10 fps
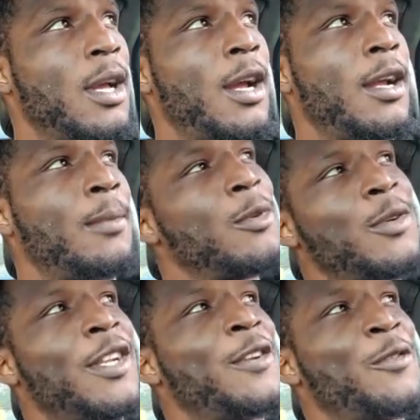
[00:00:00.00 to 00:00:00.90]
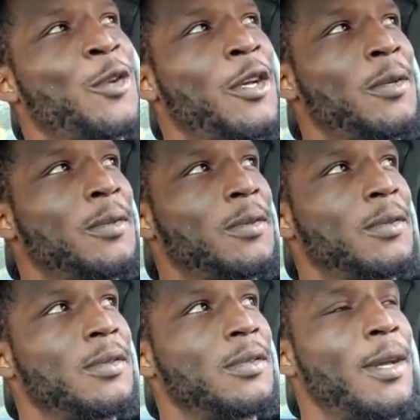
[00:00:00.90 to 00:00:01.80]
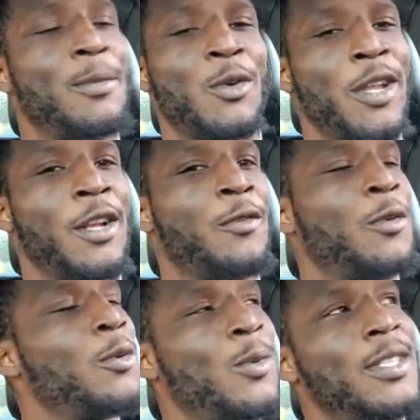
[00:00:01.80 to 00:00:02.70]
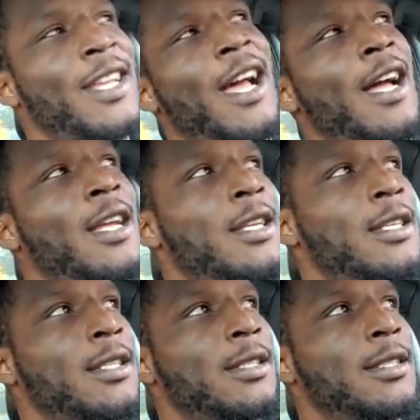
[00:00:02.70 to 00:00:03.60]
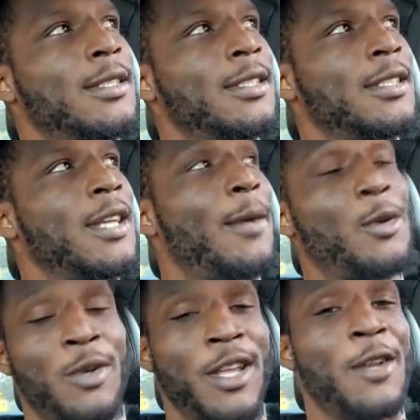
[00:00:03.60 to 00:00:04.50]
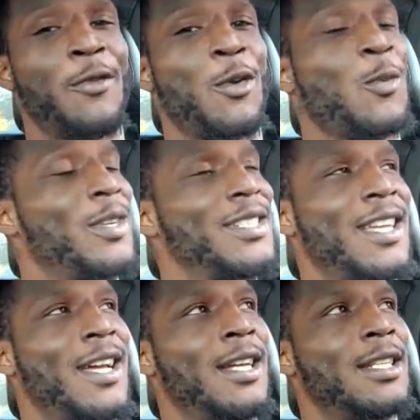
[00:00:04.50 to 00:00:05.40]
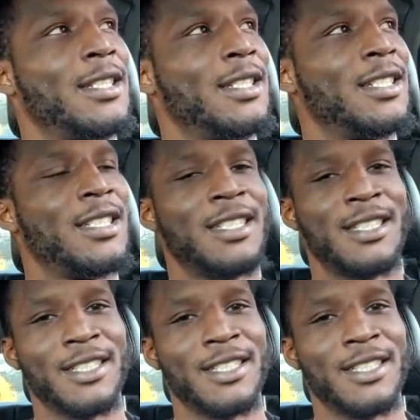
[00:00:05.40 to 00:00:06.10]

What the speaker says: All right, I'm doing an interview though. I'm doing an interview. You want to say hi? I'm doing an interview. You want to say hi?